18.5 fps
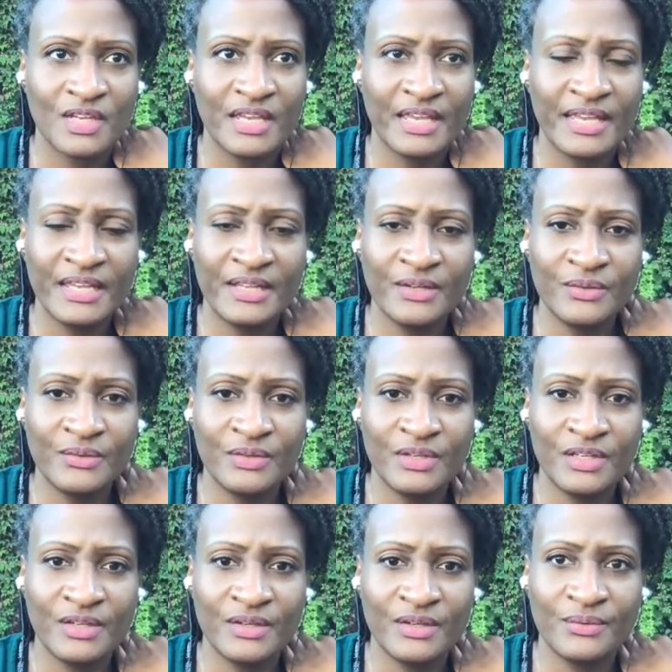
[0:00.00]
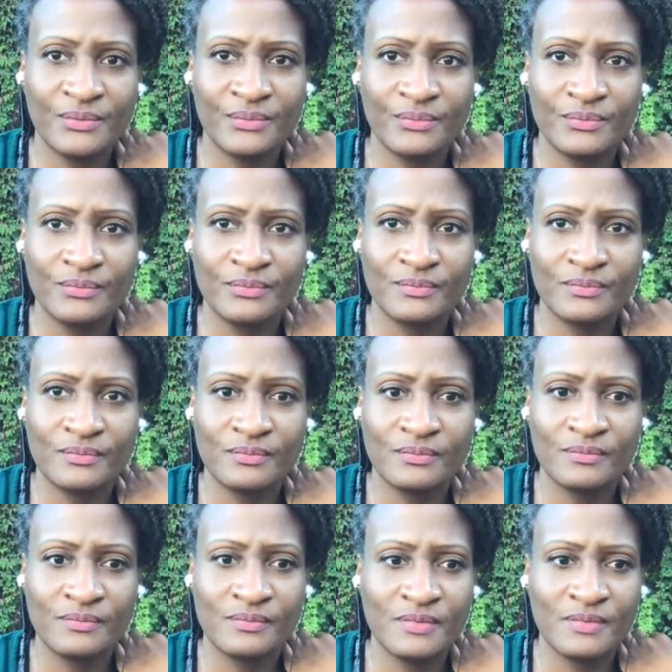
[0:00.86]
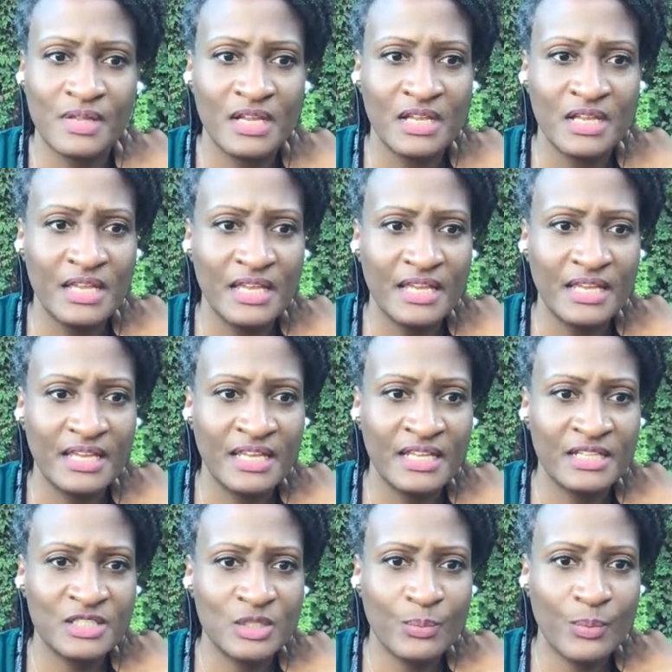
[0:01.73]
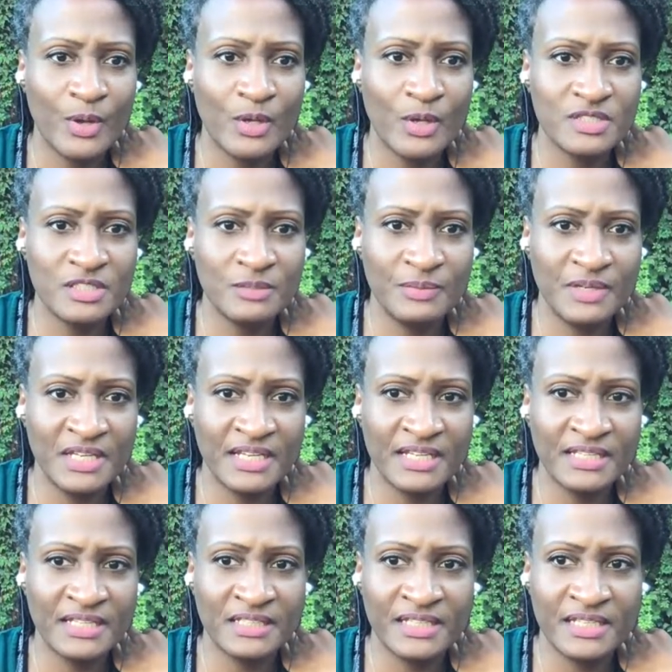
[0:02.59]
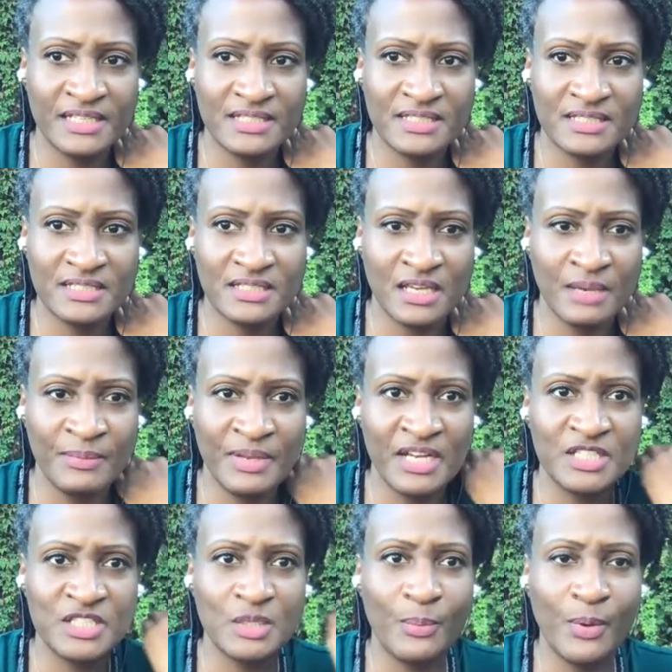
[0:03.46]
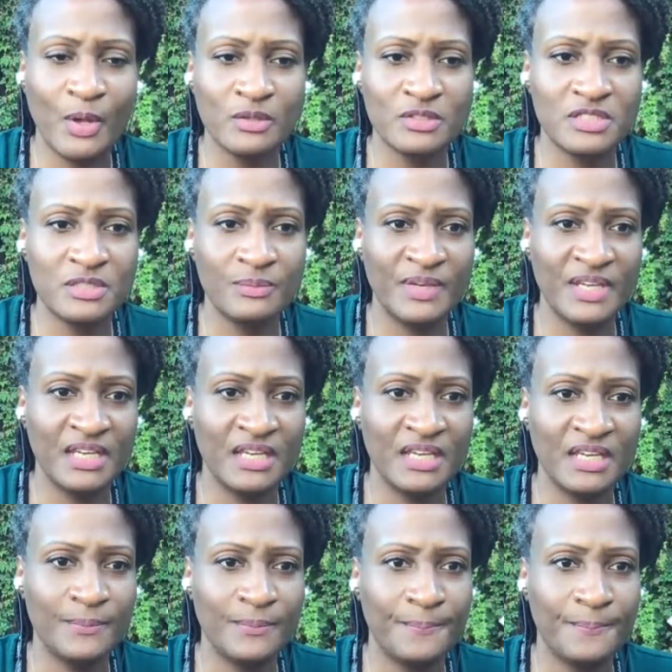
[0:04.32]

don't know. It's supposed to be a list. I mean, it's supposed to be